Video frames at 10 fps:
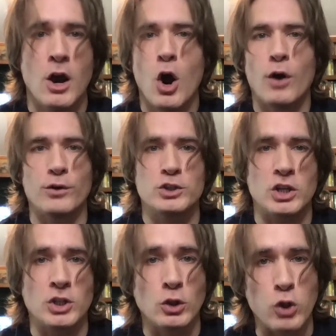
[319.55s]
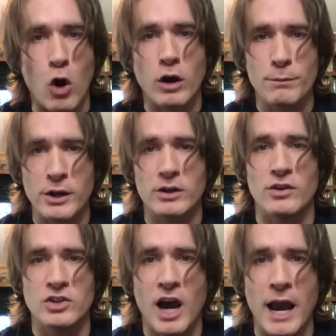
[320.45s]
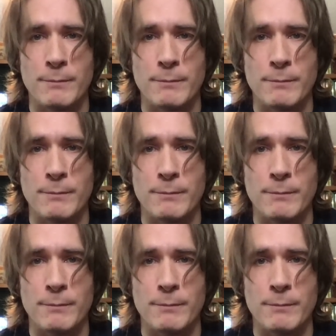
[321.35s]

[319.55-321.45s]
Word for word: over such a long period of time,